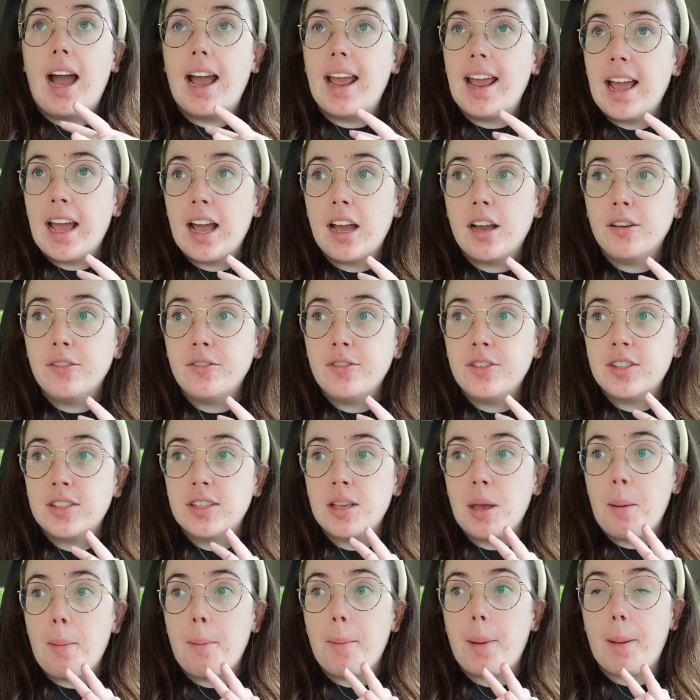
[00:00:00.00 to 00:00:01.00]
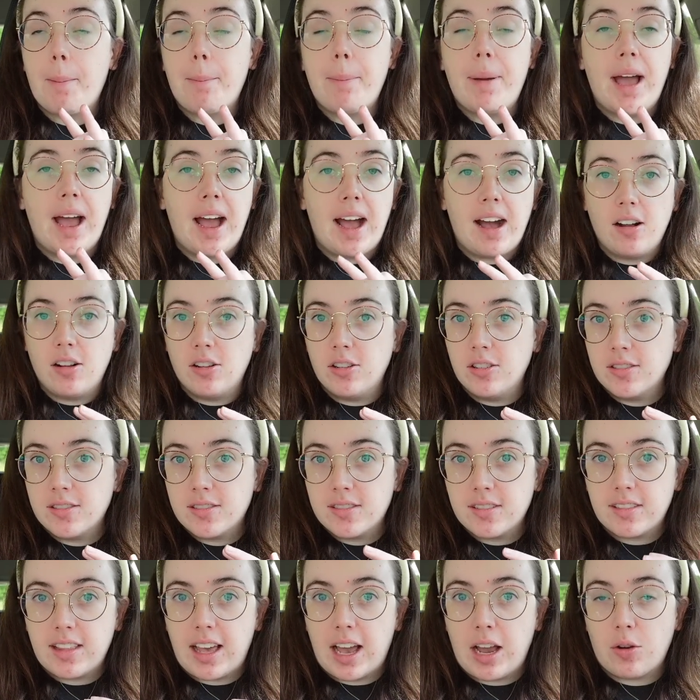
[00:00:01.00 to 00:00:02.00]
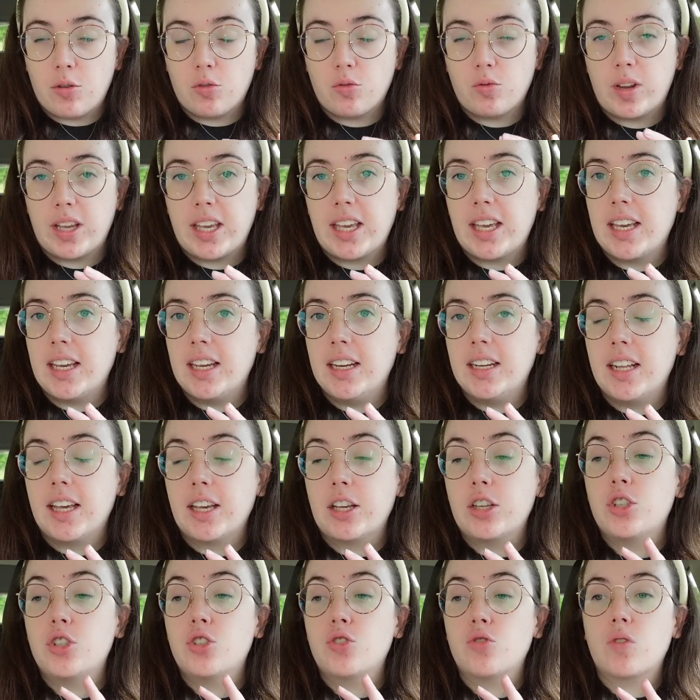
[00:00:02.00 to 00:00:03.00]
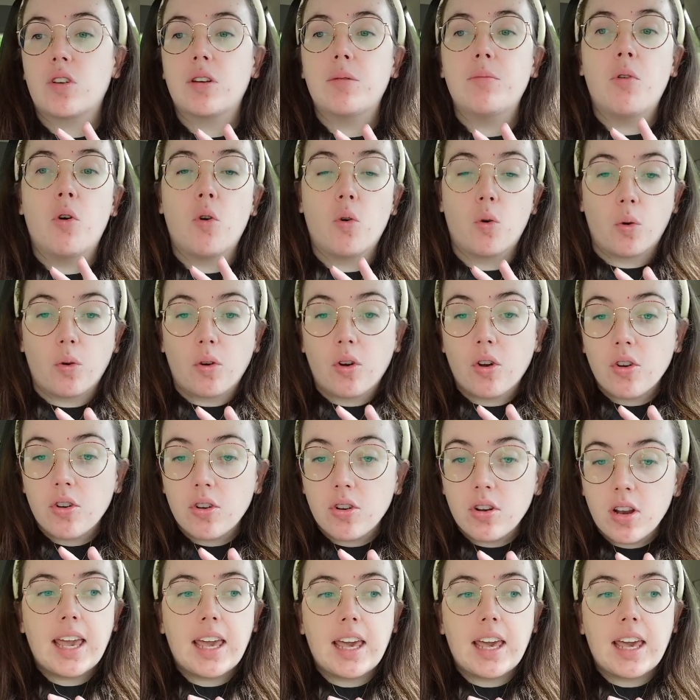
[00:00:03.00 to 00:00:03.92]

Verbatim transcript: I have some pals that read extreme horror,